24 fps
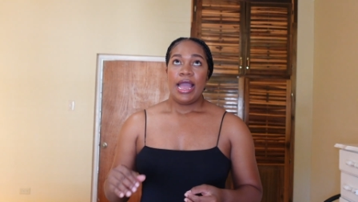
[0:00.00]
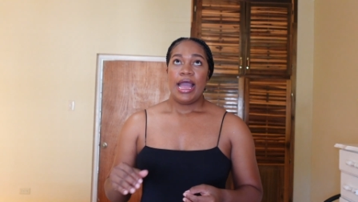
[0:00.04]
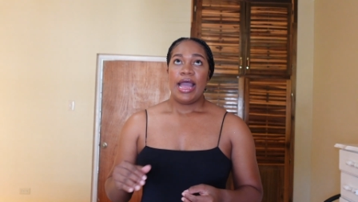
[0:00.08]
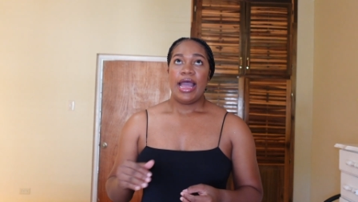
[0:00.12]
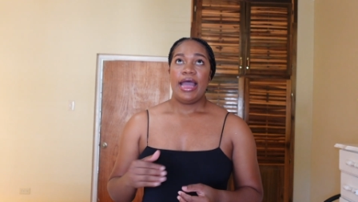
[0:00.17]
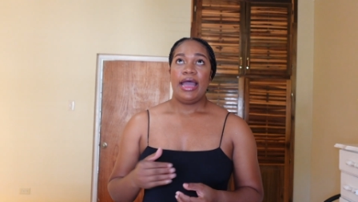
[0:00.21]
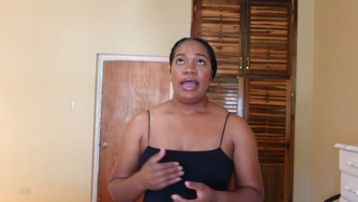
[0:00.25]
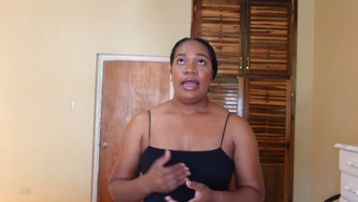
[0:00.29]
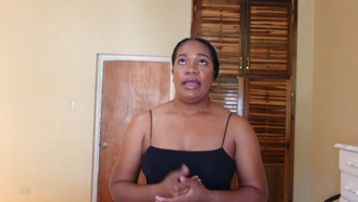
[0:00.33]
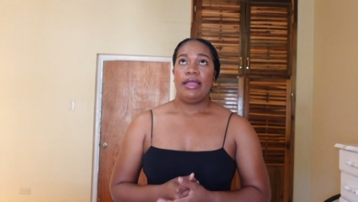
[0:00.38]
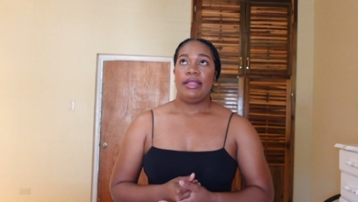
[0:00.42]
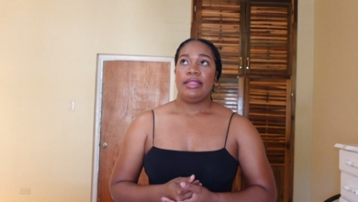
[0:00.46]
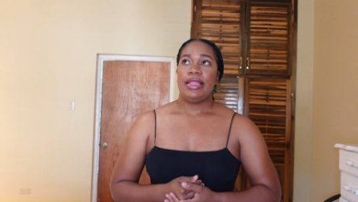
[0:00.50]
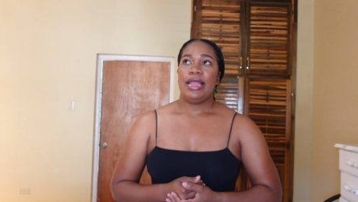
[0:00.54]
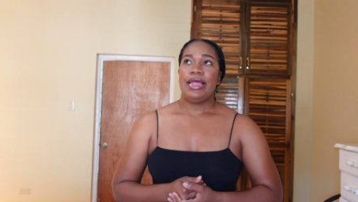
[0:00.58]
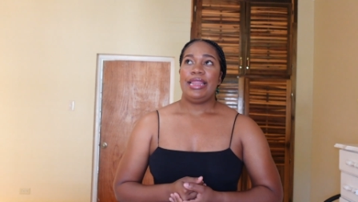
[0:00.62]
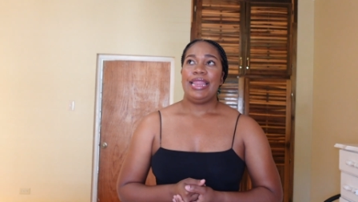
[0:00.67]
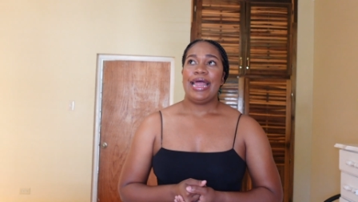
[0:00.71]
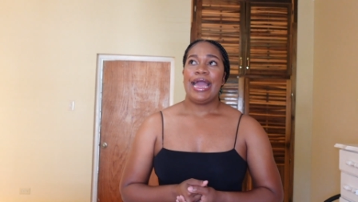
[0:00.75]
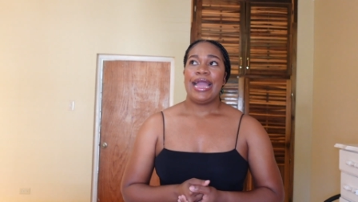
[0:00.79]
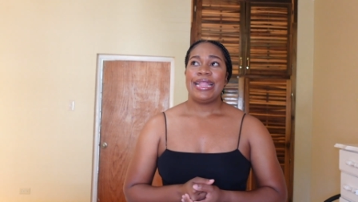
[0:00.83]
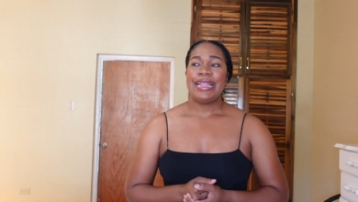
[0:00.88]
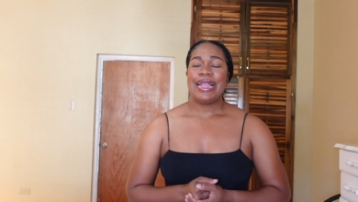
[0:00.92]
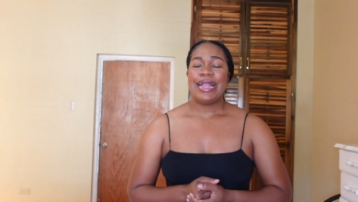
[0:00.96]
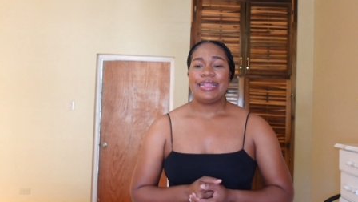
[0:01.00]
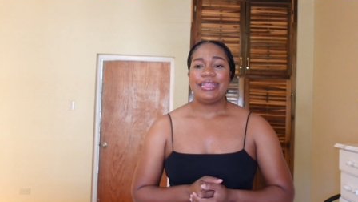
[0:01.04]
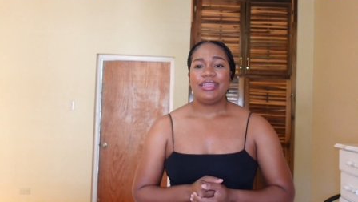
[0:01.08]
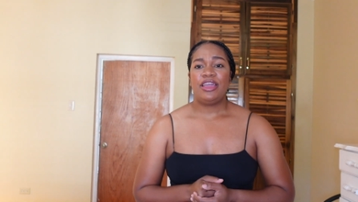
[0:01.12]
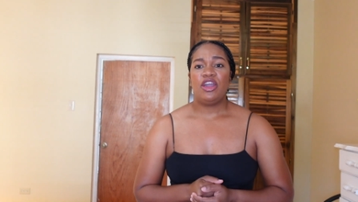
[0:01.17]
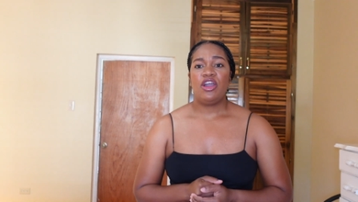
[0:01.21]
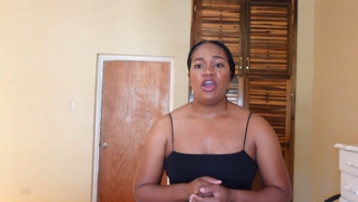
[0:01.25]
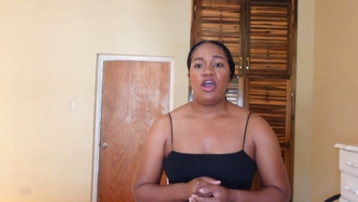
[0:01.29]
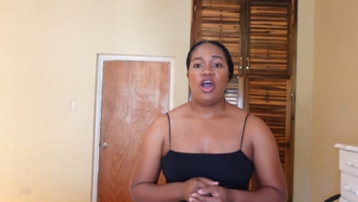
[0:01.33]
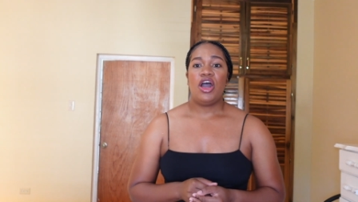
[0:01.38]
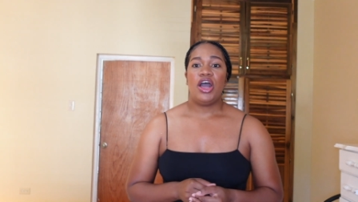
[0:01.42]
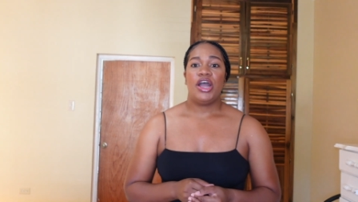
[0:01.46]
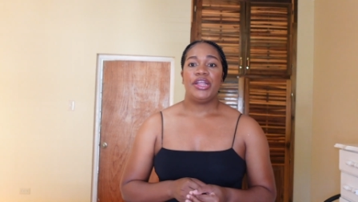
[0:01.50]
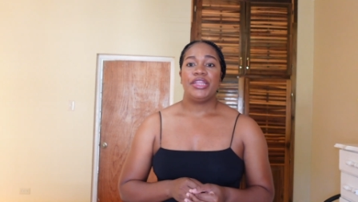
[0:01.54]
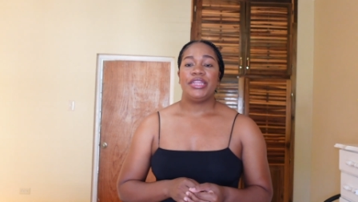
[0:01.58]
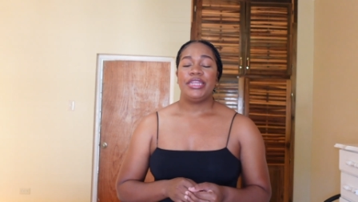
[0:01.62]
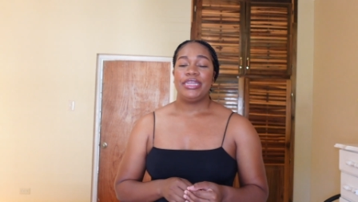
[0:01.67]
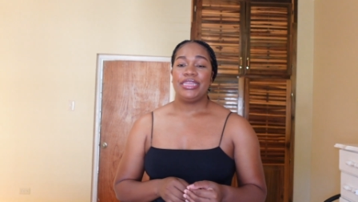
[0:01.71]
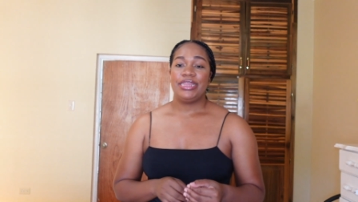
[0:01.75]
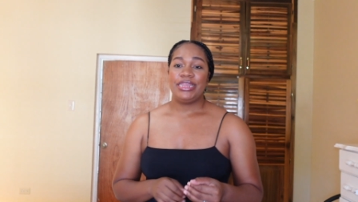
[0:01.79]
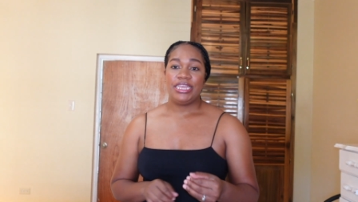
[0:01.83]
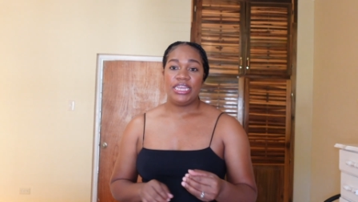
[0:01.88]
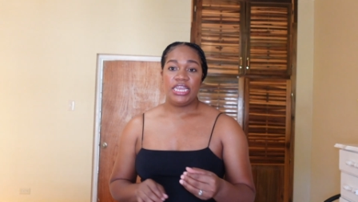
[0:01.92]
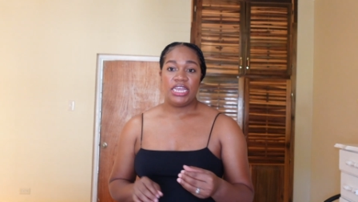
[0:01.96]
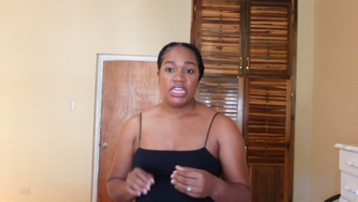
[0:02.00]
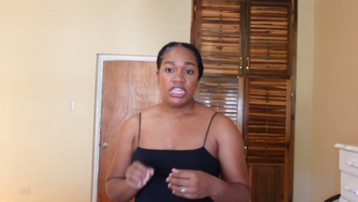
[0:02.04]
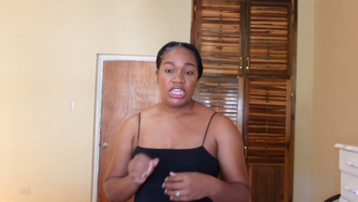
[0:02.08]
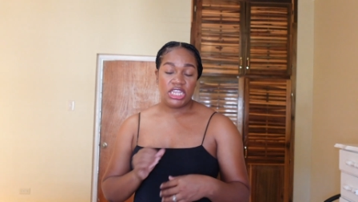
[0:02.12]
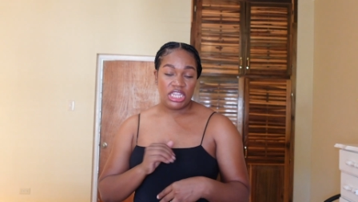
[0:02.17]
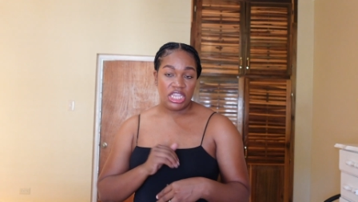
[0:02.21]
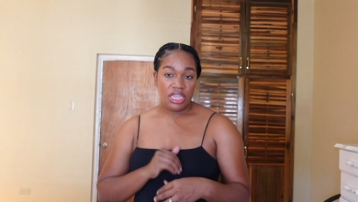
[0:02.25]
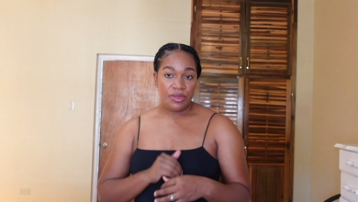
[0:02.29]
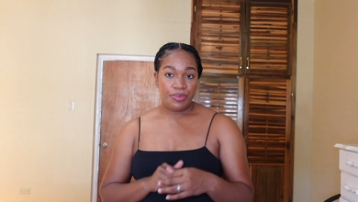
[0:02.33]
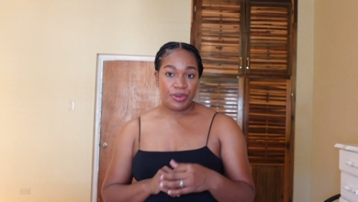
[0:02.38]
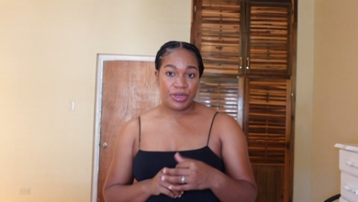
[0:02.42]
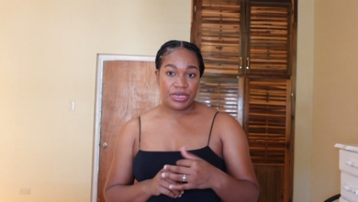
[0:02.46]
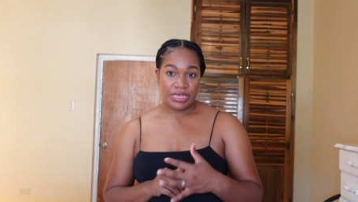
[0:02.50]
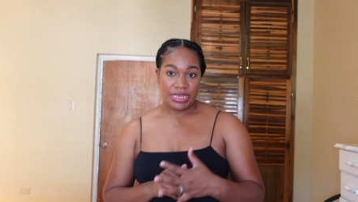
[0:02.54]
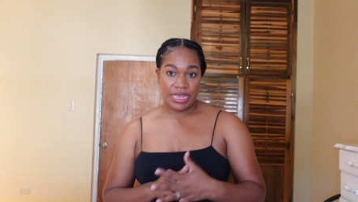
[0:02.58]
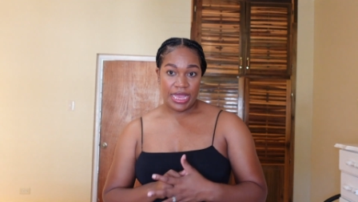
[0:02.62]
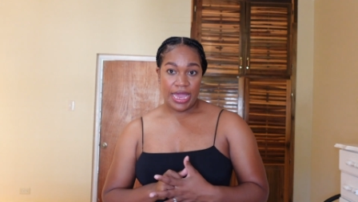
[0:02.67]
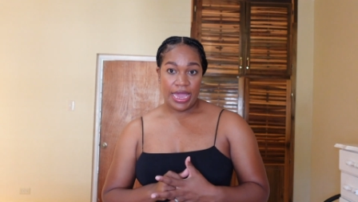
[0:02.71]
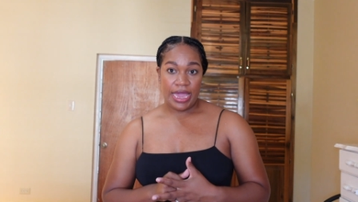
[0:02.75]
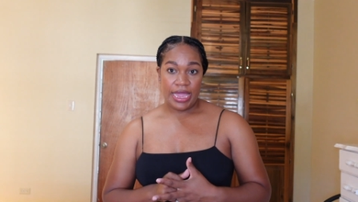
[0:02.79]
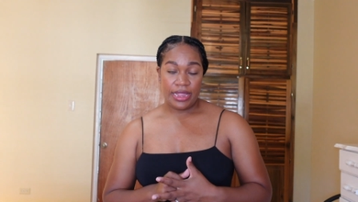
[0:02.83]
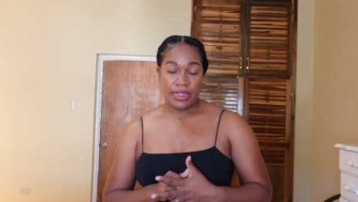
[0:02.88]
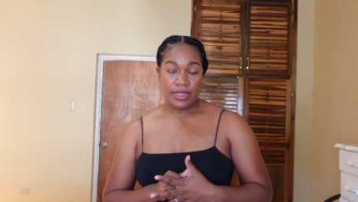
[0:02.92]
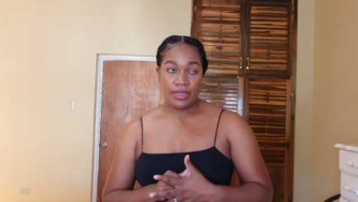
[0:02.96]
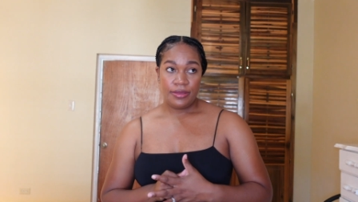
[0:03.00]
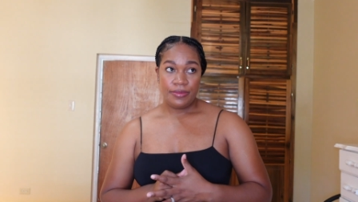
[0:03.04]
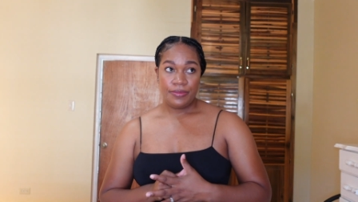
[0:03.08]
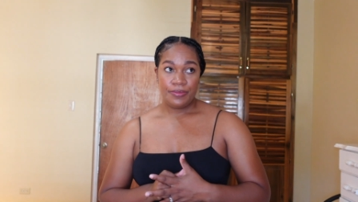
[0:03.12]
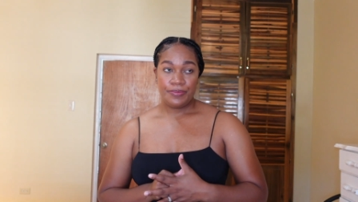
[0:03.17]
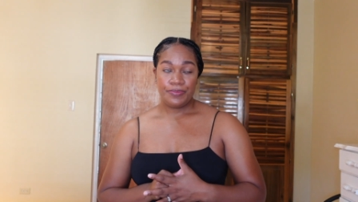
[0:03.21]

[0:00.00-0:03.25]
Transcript: And I like that they're on the cheaper side.